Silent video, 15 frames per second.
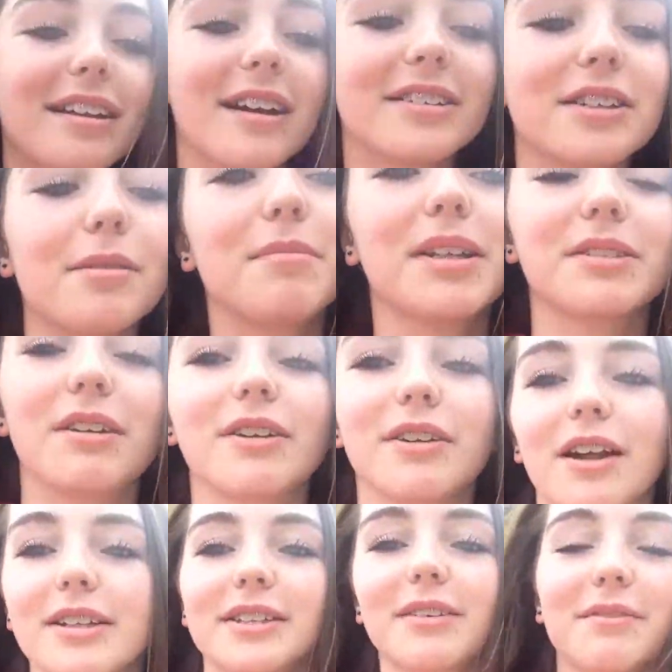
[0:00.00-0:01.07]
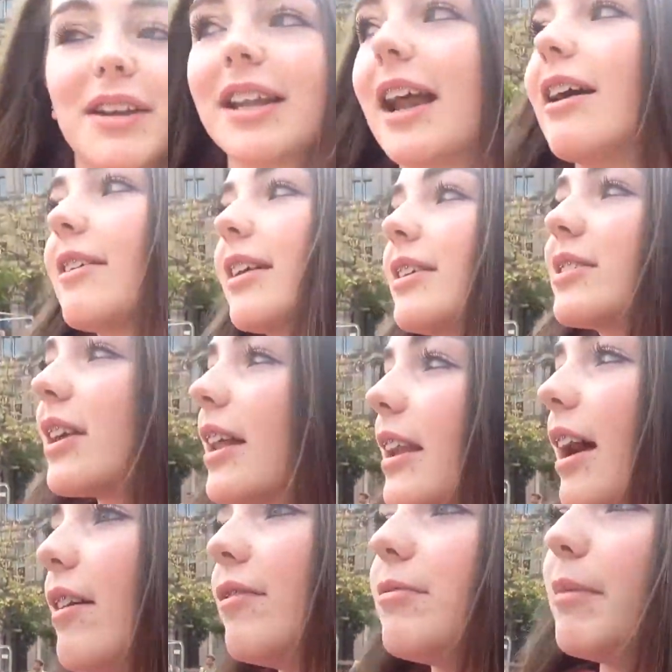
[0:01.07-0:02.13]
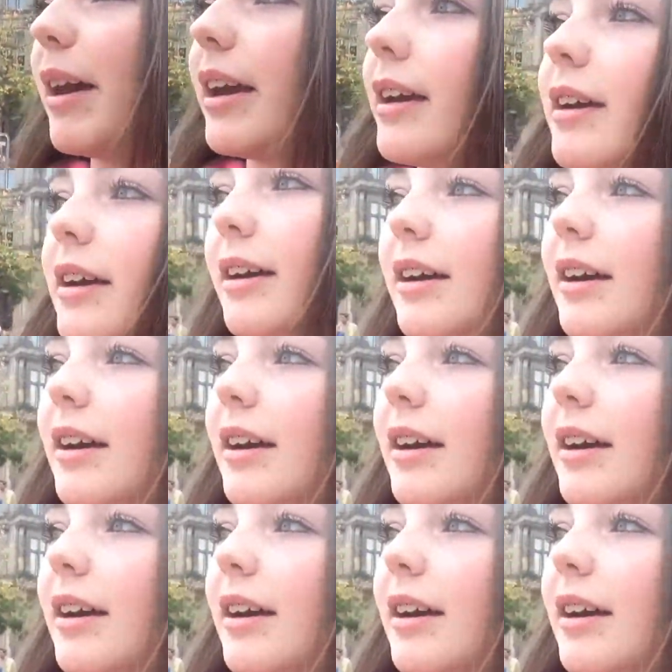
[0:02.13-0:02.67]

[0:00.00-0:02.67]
I started messing around and singing really loudly, and so he left me.